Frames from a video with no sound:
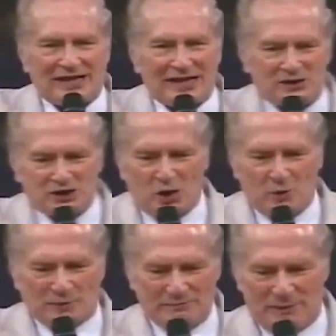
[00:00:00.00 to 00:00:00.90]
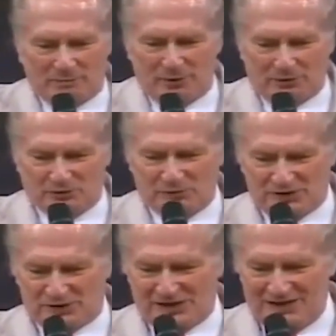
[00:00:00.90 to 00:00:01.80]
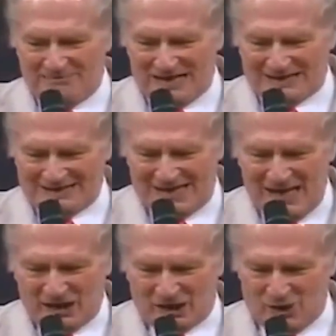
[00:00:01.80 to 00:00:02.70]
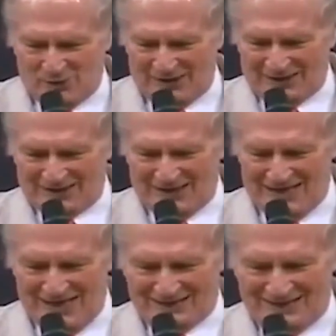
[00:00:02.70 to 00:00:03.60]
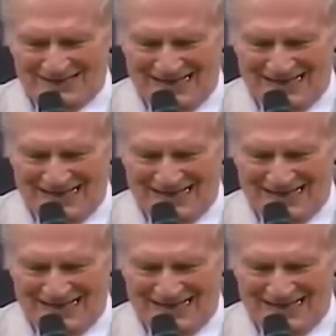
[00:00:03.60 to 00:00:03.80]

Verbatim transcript: I just opened my purse, Brother Schambach, and said, Glory to God.